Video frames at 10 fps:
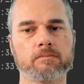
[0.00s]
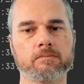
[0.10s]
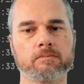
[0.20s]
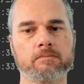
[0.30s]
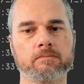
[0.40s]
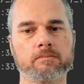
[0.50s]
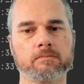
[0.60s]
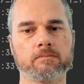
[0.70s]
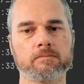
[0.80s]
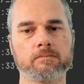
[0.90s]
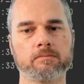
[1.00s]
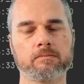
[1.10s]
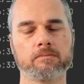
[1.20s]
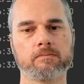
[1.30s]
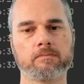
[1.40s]

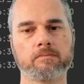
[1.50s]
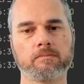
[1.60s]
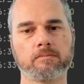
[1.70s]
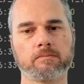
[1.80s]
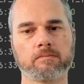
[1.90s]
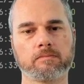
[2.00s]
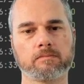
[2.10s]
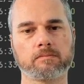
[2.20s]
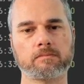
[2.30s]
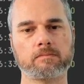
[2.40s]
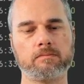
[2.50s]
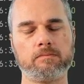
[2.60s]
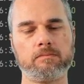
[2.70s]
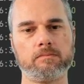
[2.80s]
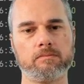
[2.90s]

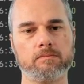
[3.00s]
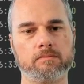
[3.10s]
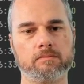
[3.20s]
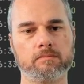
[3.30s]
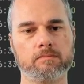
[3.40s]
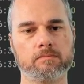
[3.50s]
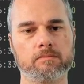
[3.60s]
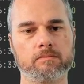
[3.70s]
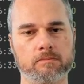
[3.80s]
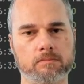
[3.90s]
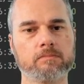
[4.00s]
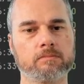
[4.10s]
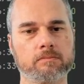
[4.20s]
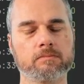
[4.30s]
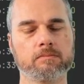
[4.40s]

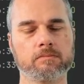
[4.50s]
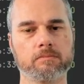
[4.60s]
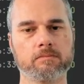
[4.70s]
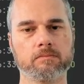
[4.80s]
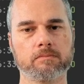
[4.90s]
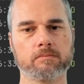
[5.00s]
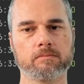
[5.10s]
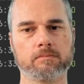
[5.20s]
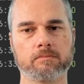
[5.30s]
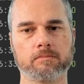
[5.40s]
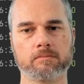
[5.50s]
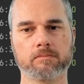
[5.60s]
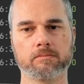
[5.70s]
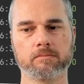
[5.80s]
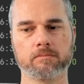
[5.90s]

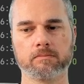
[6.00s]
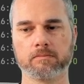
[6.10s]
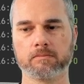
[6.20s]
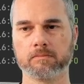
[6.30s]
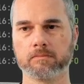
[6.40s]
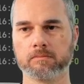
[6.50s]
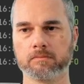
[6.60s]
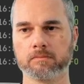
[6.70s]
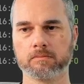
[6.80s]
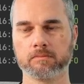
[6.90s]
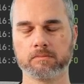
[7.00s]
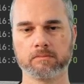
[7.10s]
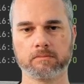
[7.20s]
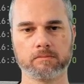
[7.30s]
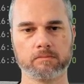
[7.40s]

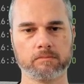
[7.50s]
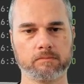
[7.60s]
(not speaking)